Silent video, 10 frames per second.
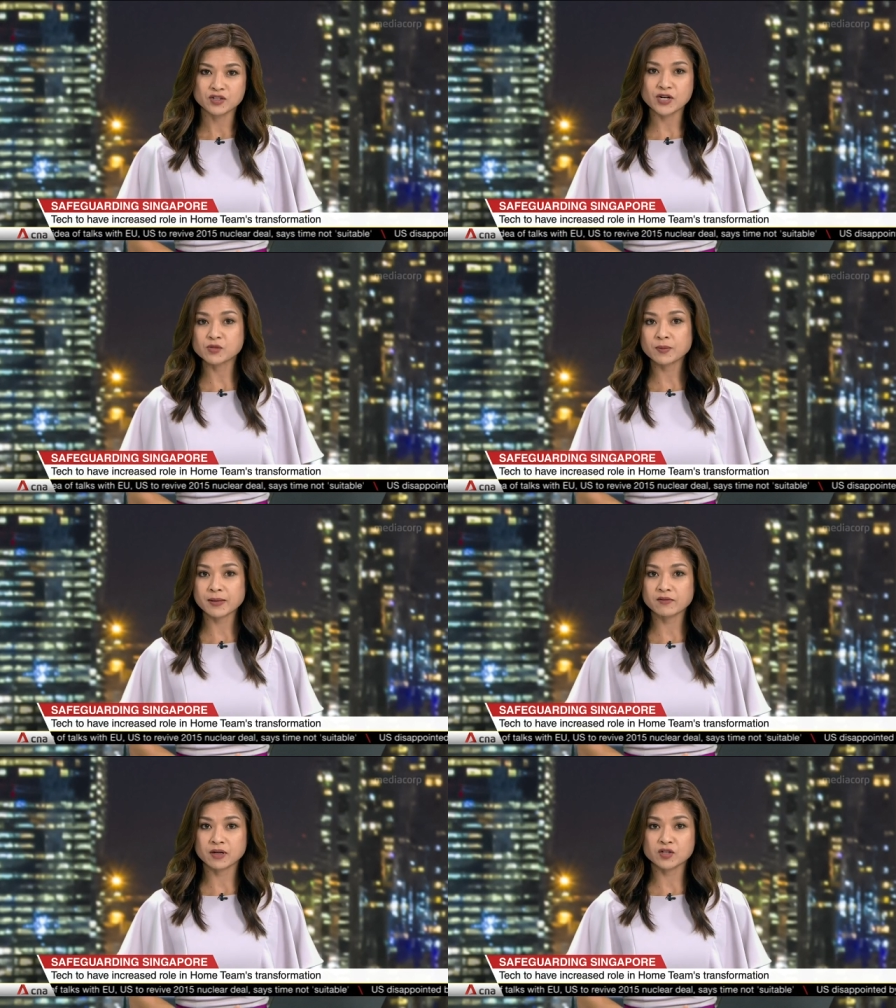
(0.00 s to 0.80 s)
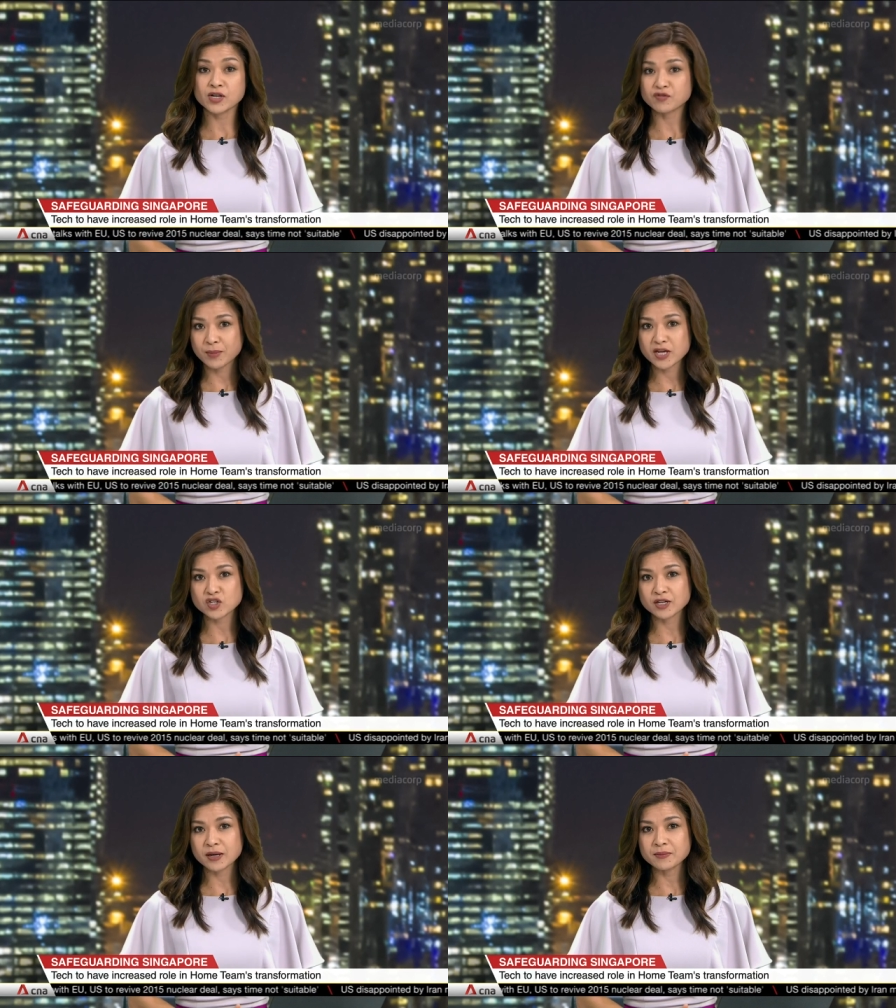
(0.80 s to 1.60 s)
The transforma uh,
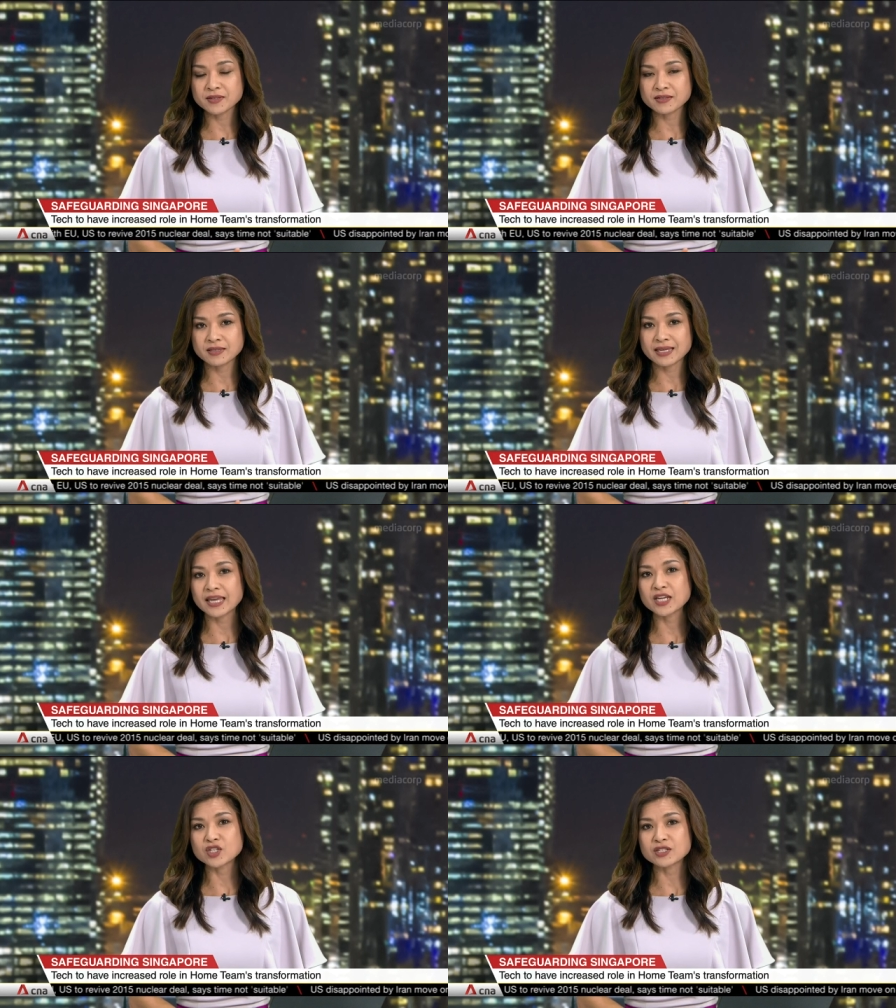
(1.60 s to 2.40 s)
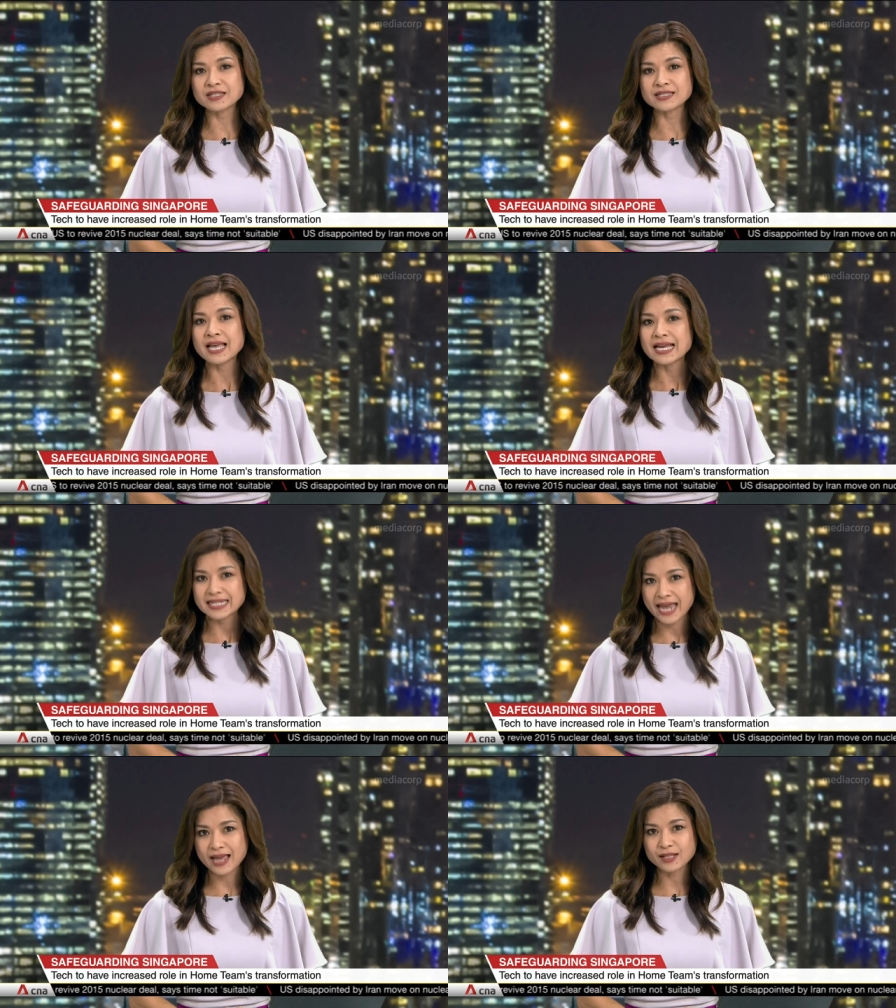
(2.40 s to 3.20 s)
transformation comes as the agencies
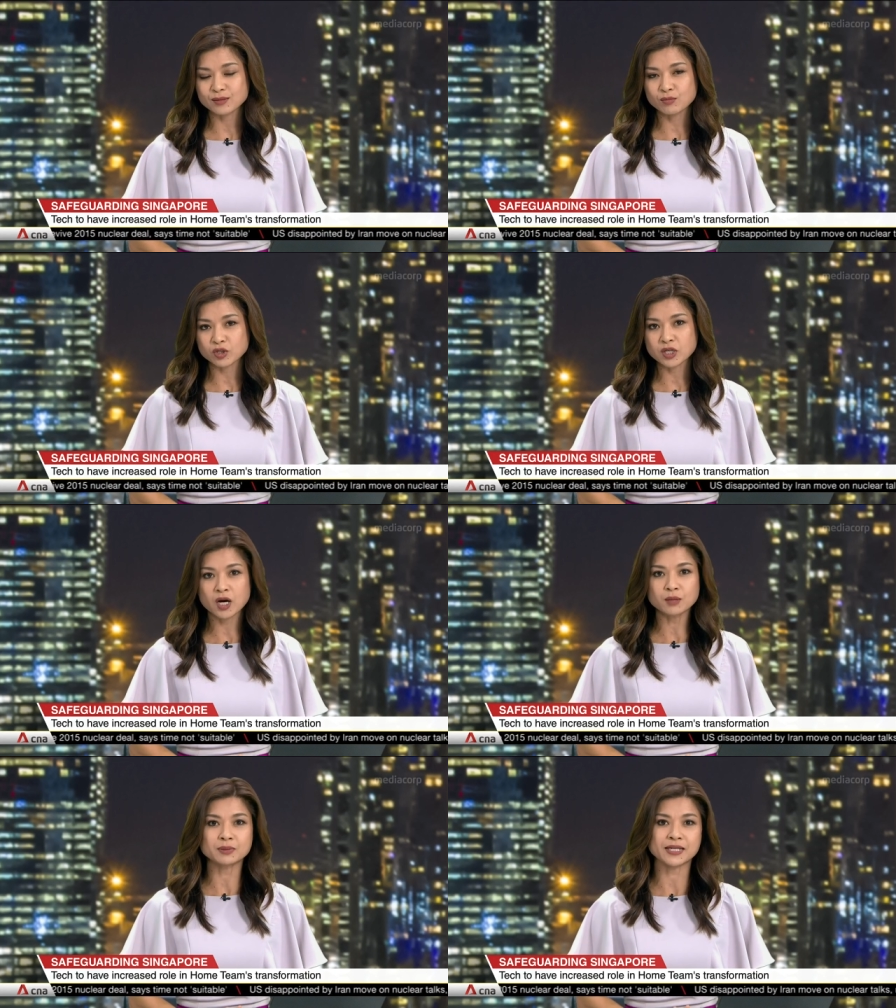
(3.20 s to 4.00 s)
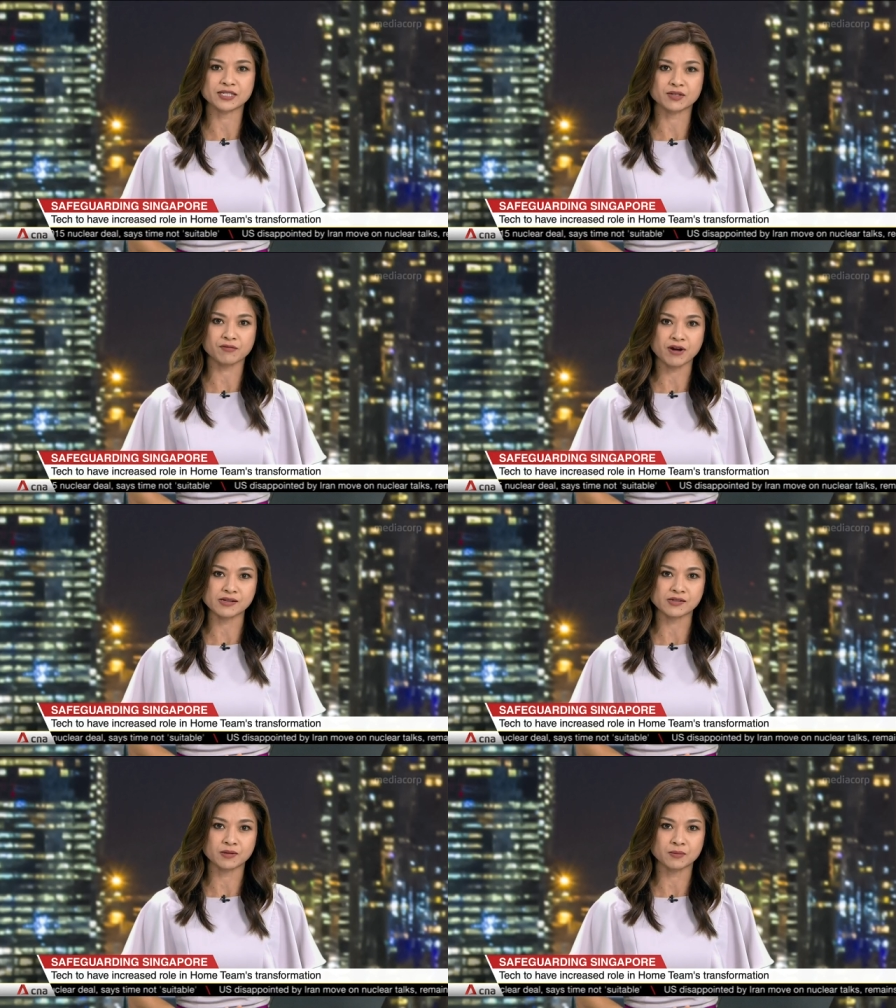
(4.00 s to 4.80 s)
tackle more complex
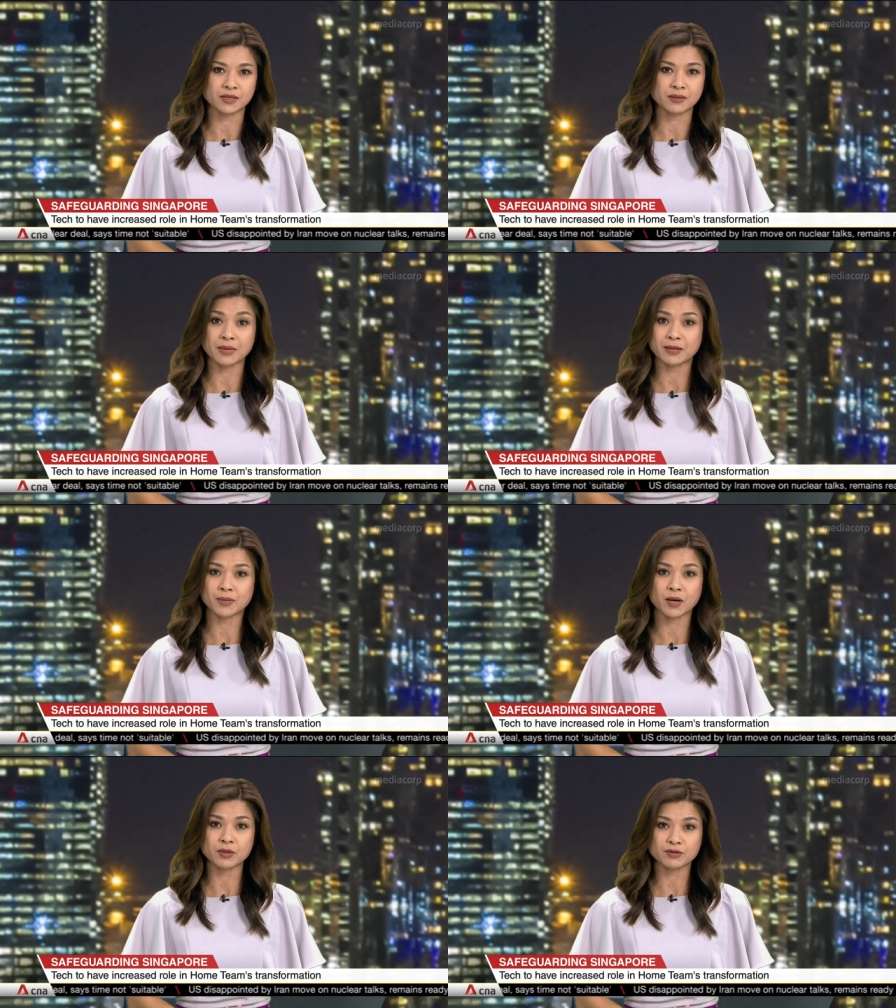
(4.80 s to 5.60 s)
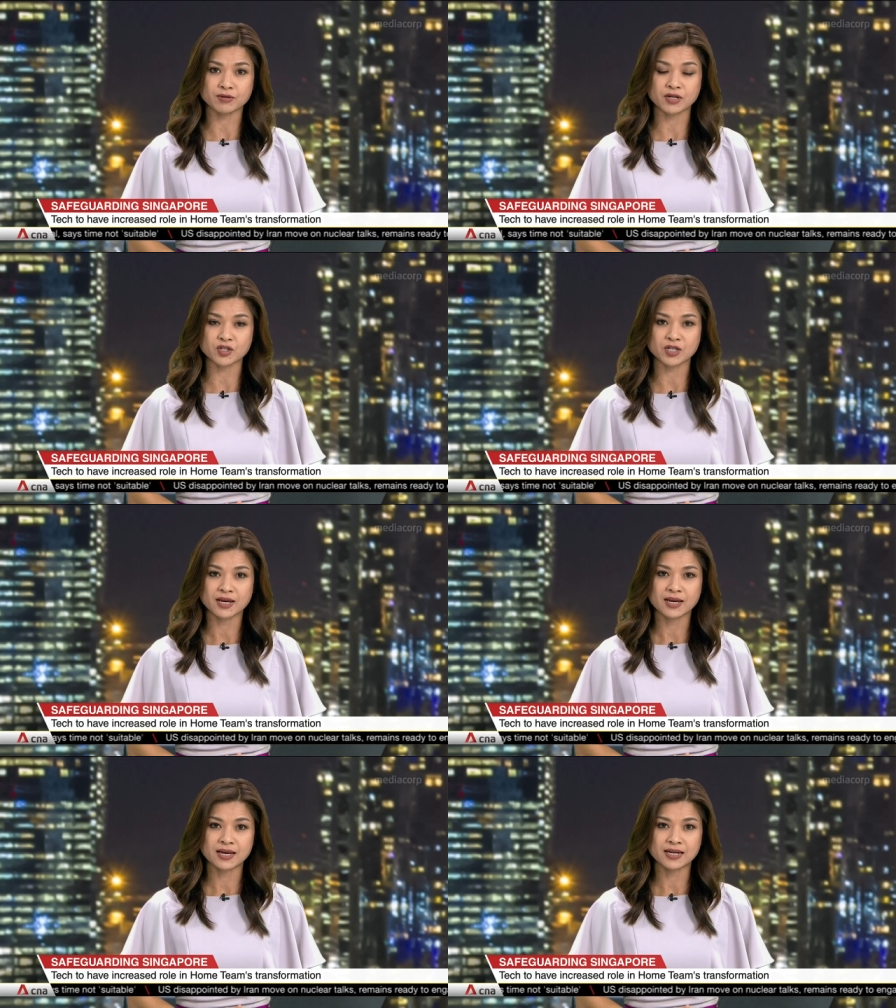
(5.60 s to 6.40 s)
threats amid a manpower crunch.
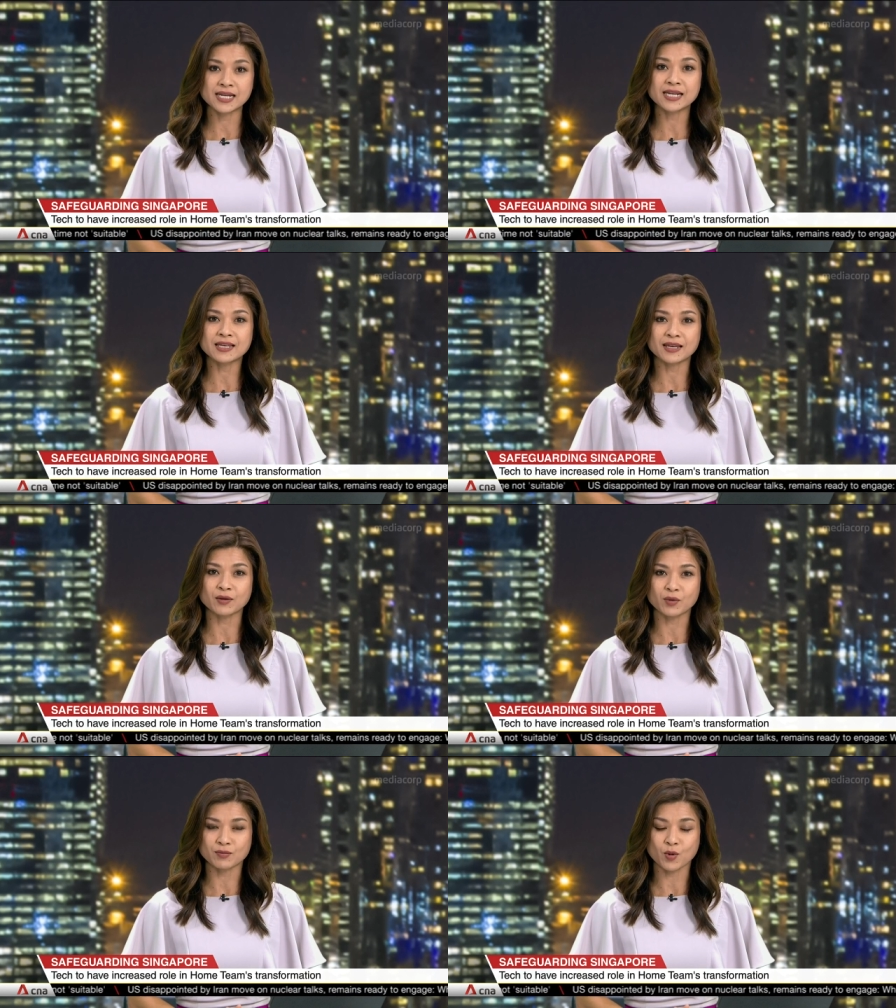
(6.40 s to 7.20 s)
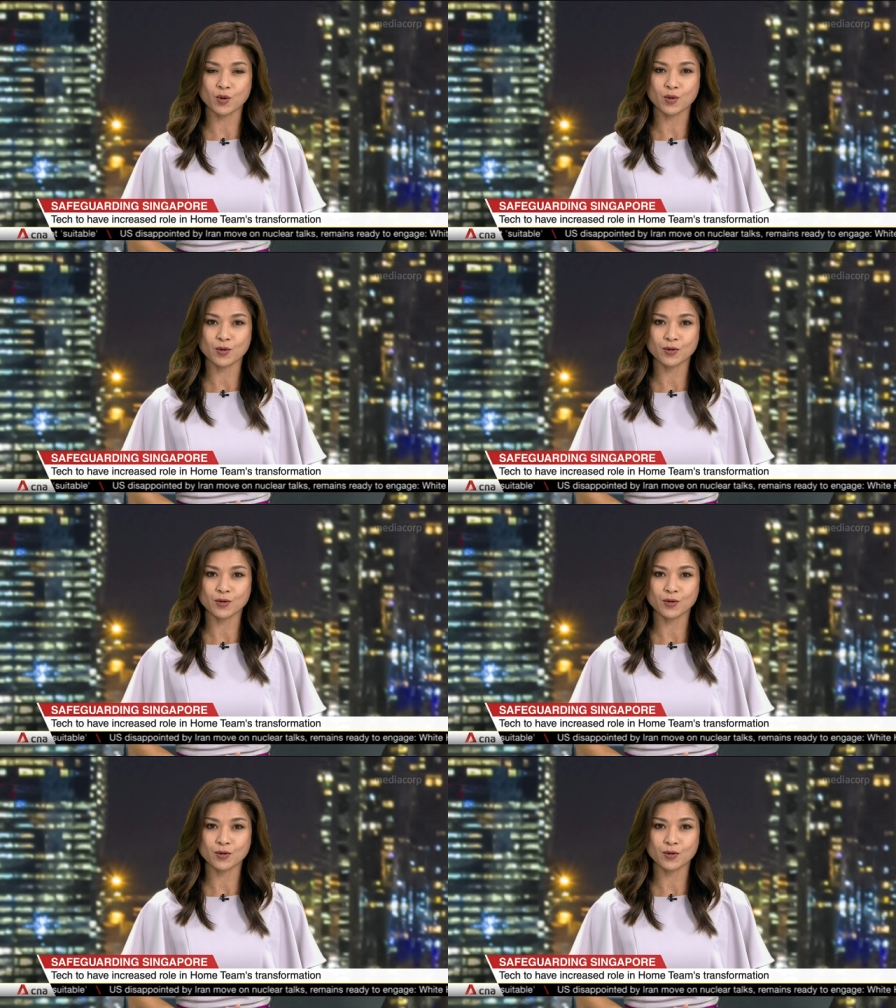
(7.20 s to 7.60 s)
Lily Ying with more.